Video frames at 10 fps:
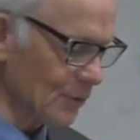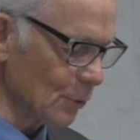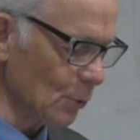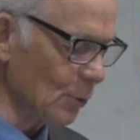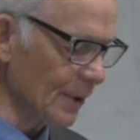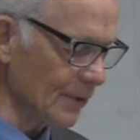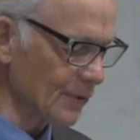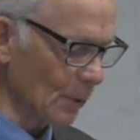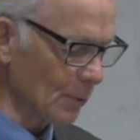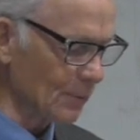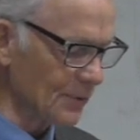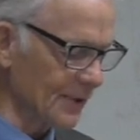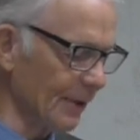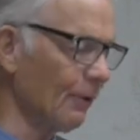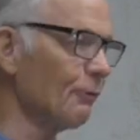who his own
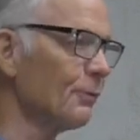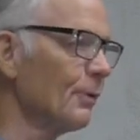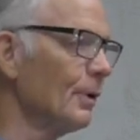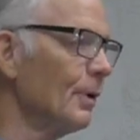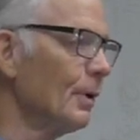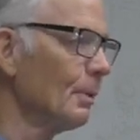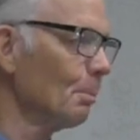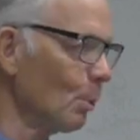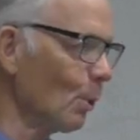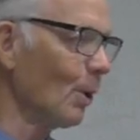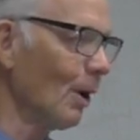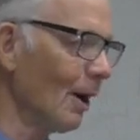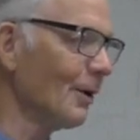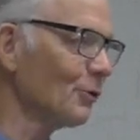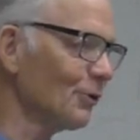self bore
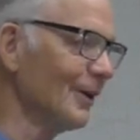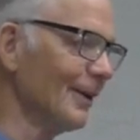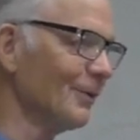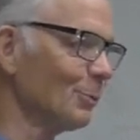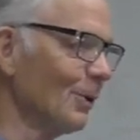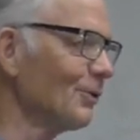our sins.